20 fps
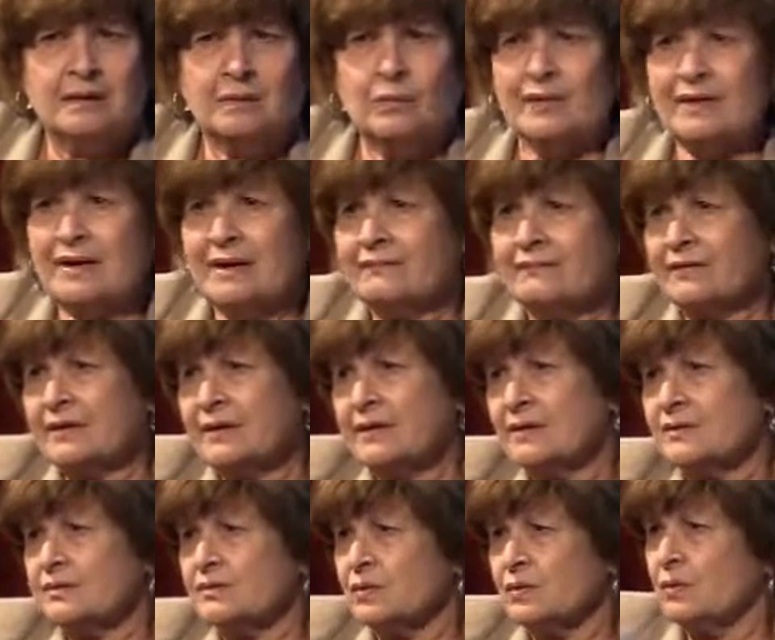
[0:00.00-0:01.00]
We have
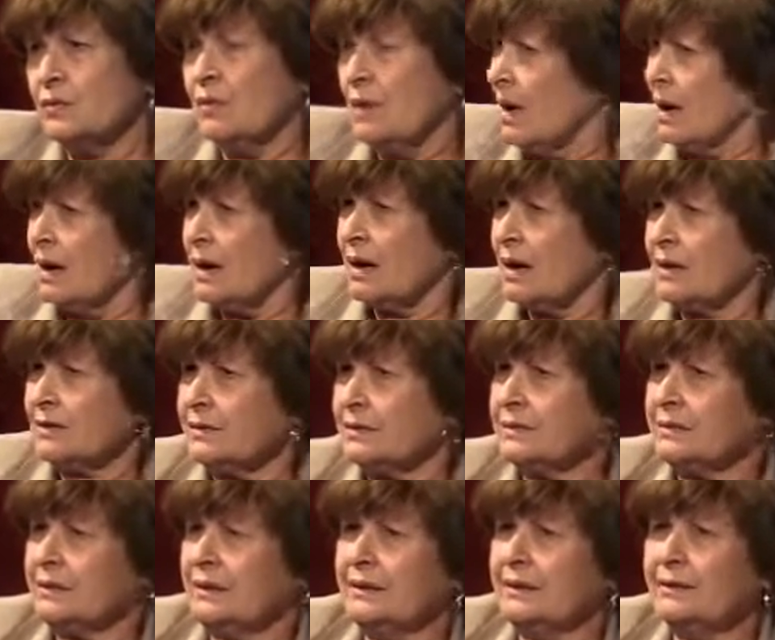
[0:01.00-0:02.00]
kids who are
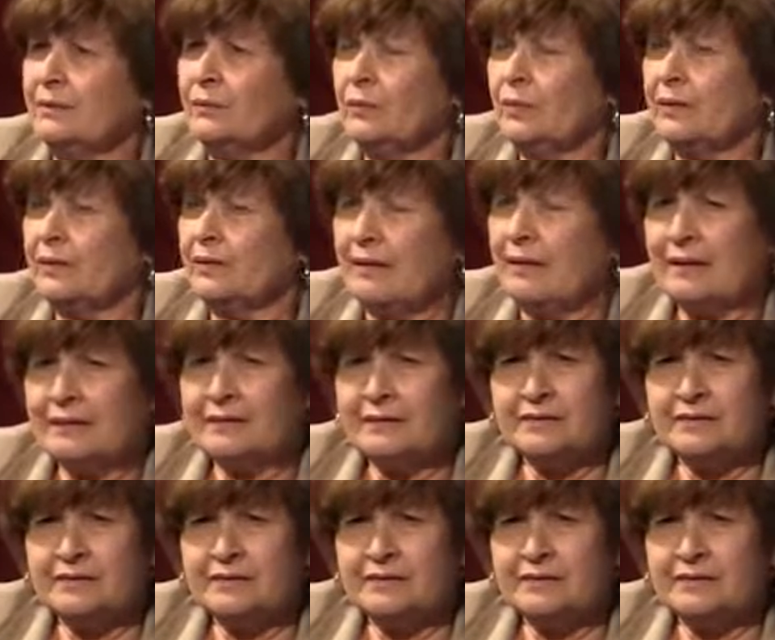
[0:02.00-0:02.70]
dealing with